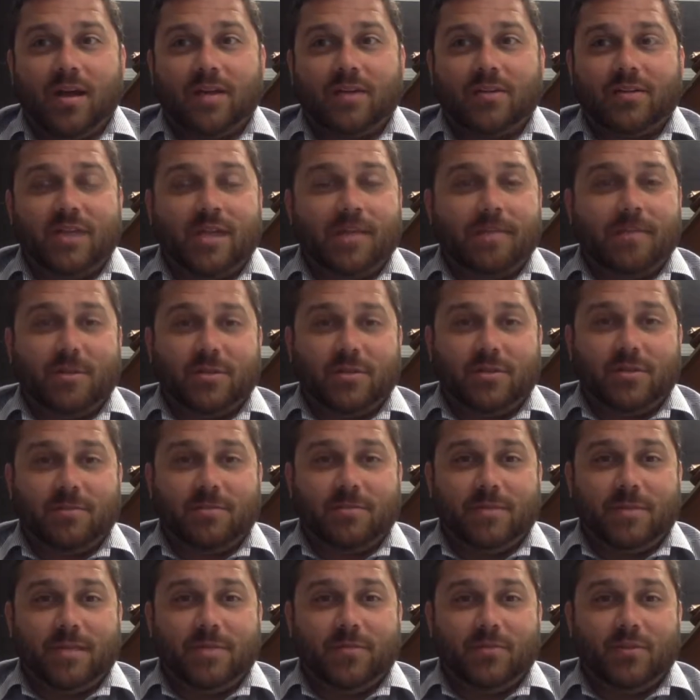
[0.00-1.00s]

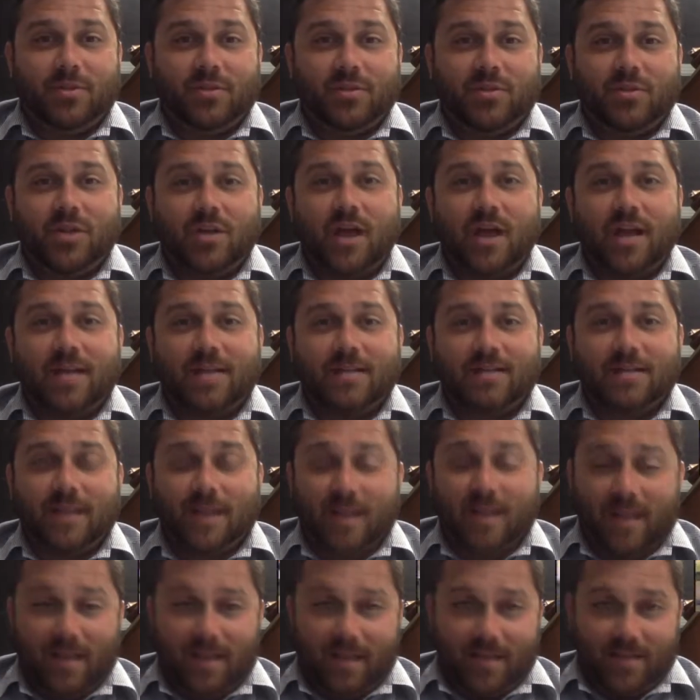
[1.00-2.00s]
championship team with the Giants,
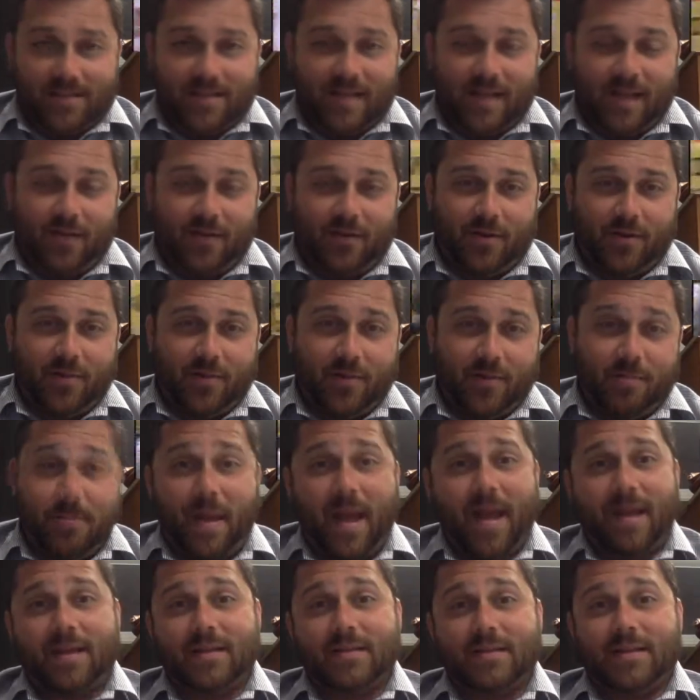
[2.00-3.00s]
and he's now going to be
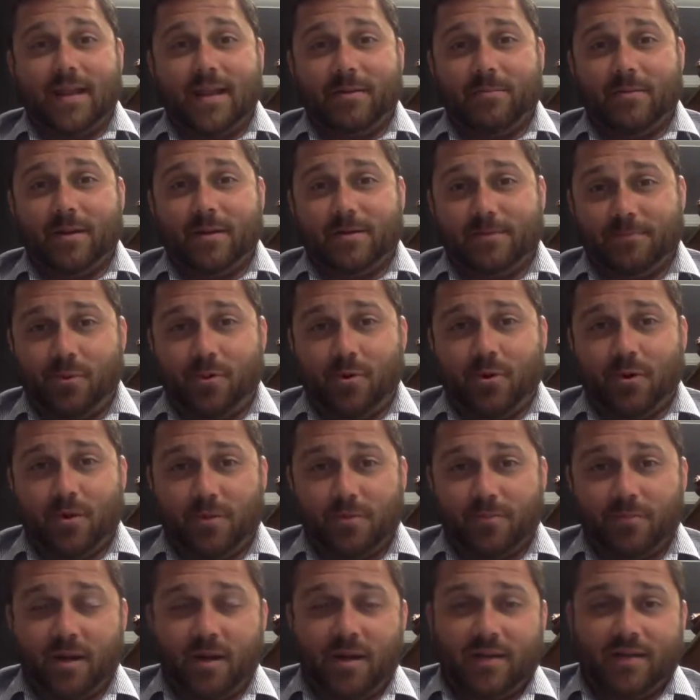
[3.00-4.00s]
back in Tampa as part
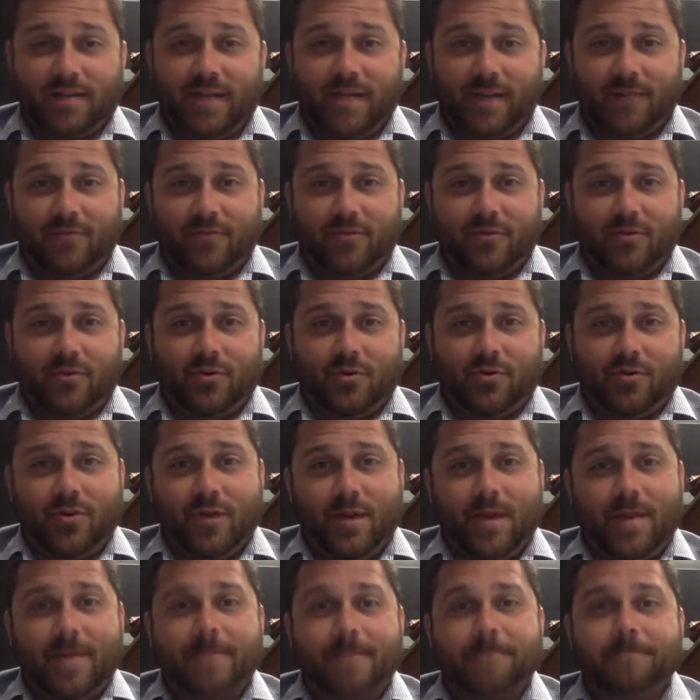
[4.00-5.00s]
of the Bucs after a
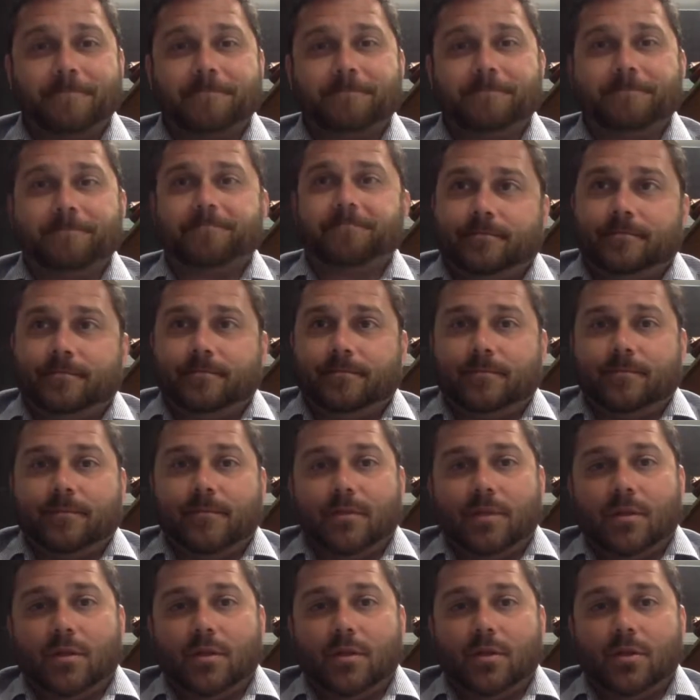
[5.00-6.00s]
trade.
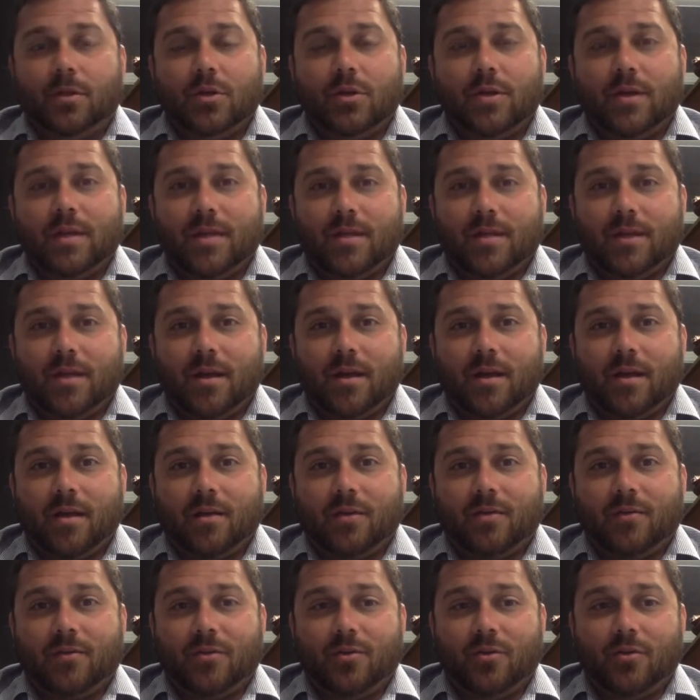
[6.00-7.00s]
Looking
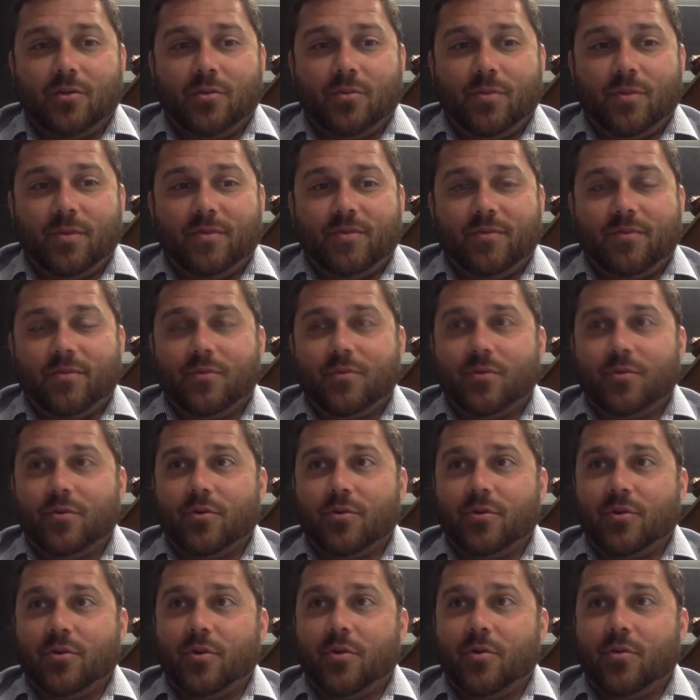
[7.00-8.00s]
a little bit
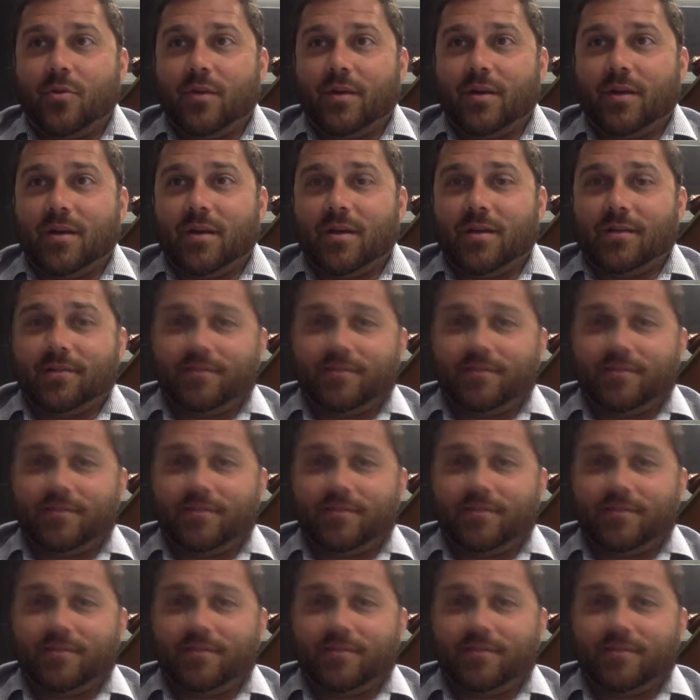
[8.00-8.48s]
further, you're going,